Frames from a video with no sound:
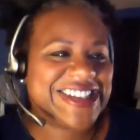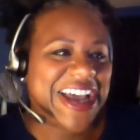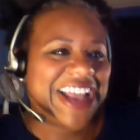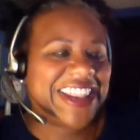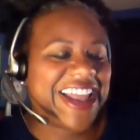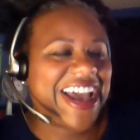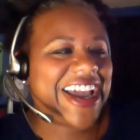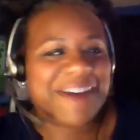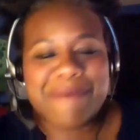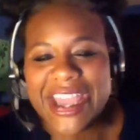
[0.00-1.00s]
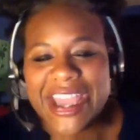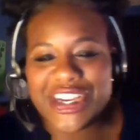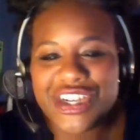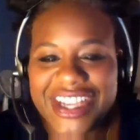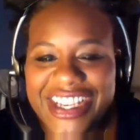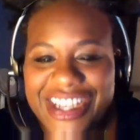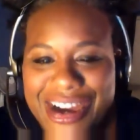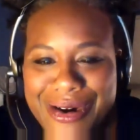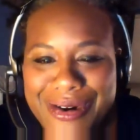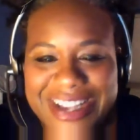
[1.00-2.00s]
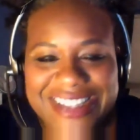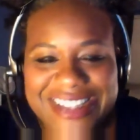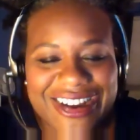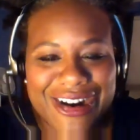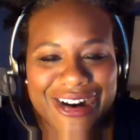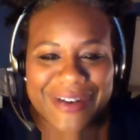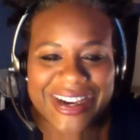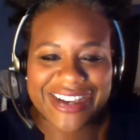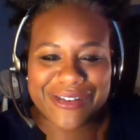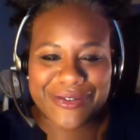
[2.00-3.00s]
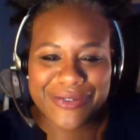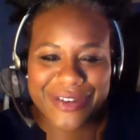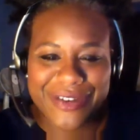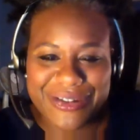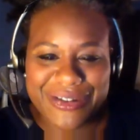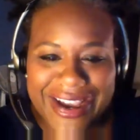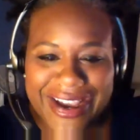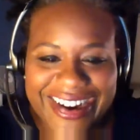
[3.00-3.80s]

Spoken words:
Like I've made cookie dough. It's already in the refrigerator.